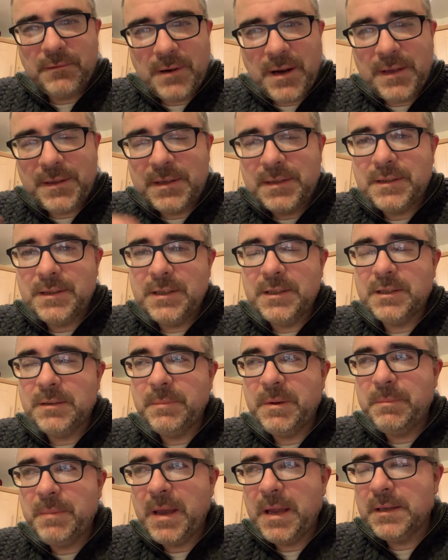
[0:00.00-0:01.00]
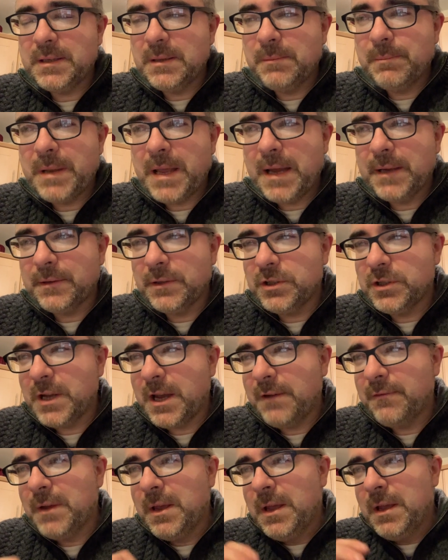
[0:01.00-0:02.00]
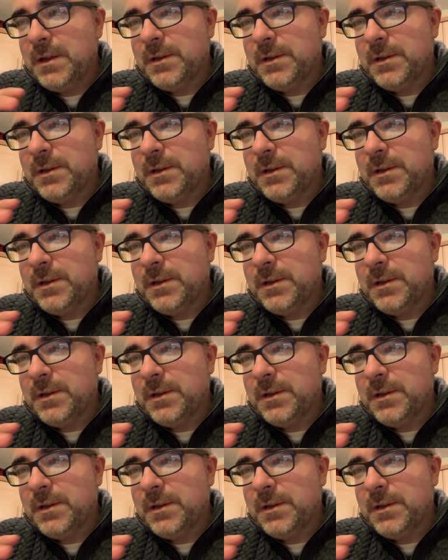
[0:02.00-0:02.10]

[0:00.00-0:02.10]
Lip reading: right, this needs to be painted black, the shaft.